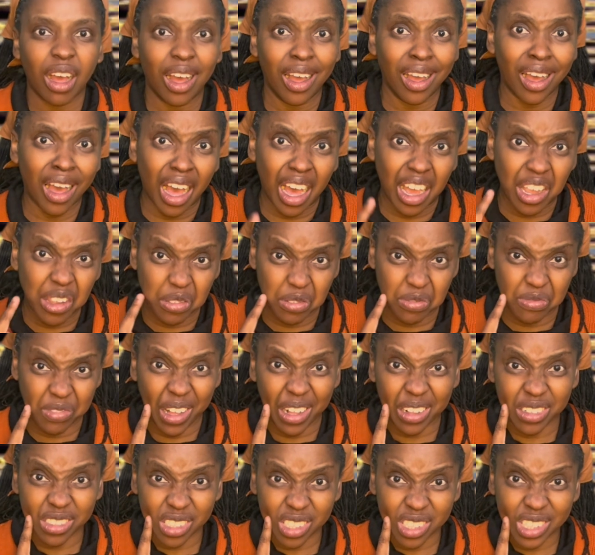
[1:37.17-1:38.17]
I
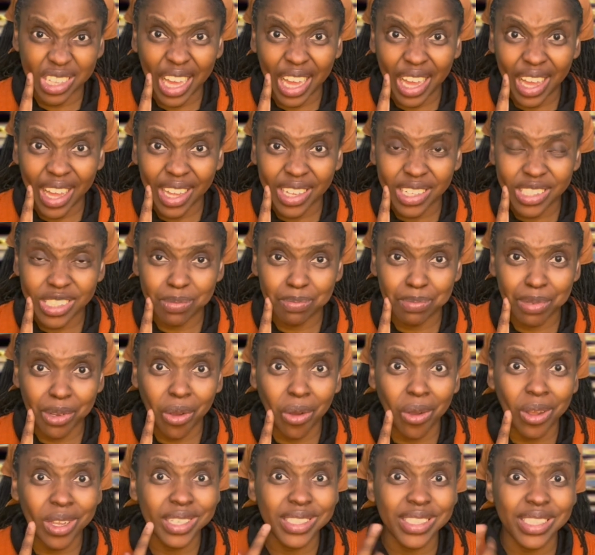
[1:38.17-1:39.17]
felt that
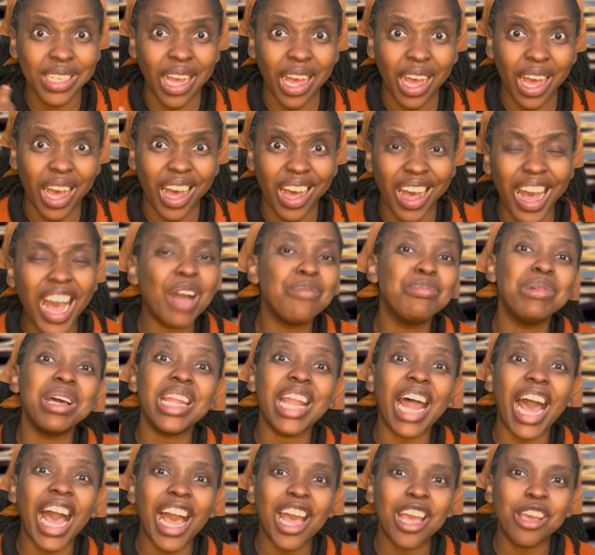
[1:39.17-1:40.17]
because I'm
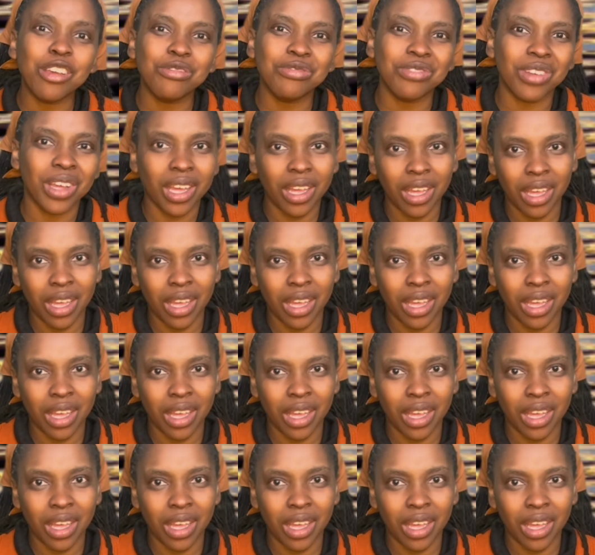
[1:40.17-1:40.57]
alive.